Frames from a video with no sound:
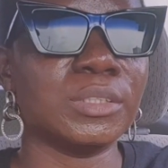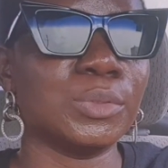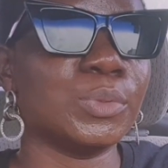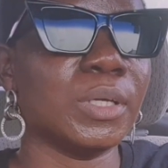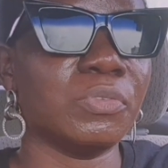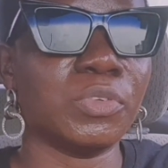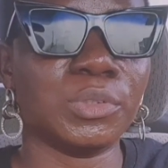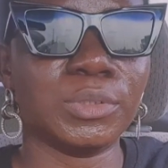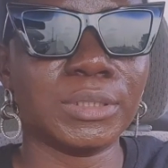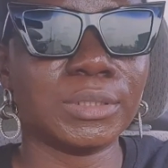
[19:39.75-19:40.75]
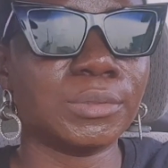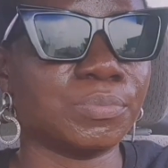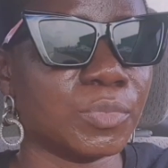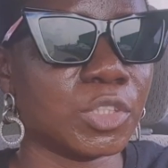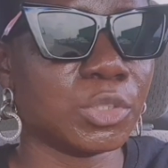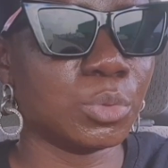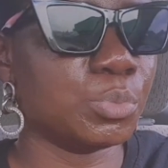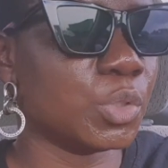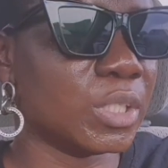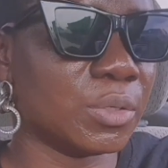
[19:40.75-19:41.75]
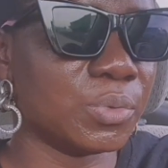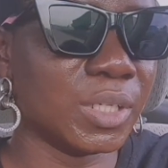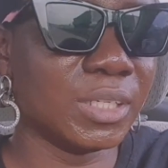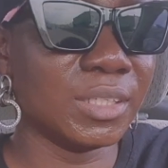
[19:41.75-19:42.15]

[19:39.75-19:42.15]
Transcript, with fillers: so I felt she would be on her way.